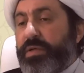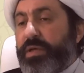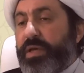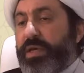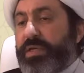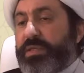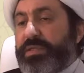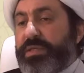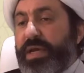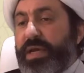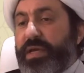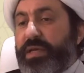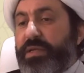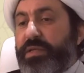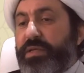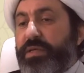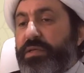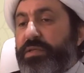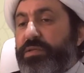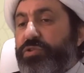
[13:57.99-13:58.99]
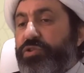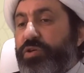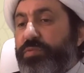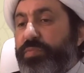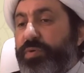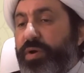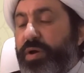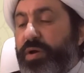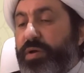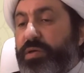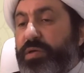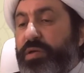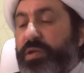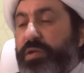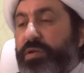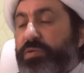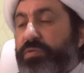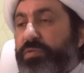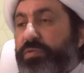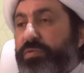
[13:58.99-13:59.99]
Exactly, Jibra'il,
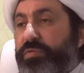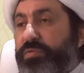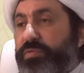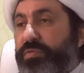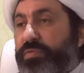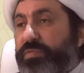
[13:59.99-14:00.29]
you know,